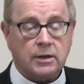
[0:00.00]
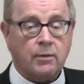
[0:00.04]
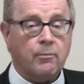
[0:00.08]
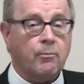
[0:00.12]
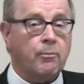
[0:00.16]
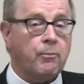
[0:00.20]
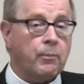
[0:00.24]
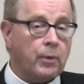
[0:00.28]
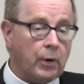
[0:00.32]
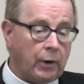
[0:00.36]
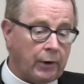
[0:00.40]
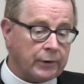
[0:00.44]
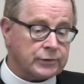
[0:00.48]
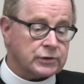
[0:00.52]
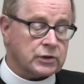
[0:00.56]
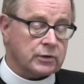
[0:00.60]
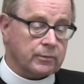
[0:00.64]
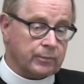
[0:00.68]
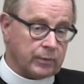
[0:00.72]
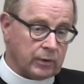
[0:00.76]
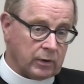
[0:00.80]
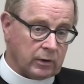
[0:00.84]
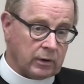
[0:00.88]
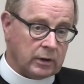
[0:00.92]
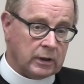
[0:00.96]

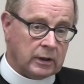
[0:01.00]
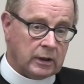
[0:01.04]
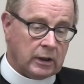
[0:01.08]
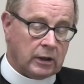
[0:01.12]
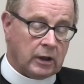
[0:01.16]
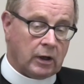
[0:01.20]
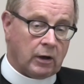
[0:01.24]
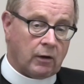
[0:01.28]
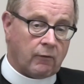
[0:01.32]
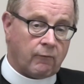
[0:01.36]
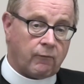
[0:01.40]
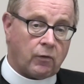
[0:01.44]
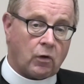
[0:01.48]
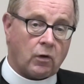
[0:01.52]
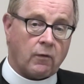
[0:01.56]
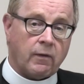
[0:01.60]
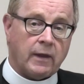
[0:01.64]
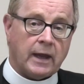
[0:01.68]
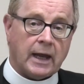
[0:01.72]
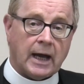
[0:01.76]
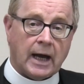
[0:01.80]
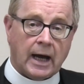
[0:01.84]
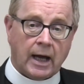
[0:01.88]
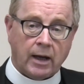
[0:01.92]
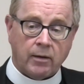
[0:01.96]
impossible for
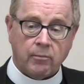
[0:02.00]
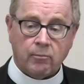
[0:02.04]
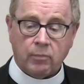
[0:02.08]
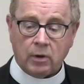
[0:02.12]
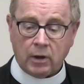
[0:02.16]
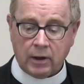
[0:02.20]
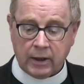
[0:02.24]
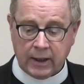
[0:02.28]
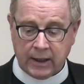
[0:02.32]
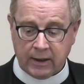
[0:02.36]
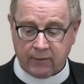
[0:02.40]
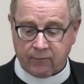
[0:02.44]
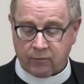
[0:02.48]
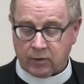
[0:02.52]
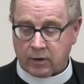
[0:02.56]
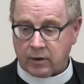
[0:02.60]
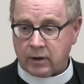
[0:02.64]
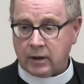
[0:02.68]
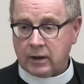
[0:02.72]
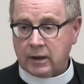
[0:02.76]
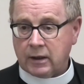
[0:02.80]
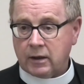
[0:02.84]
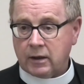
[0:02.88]
the unbeliever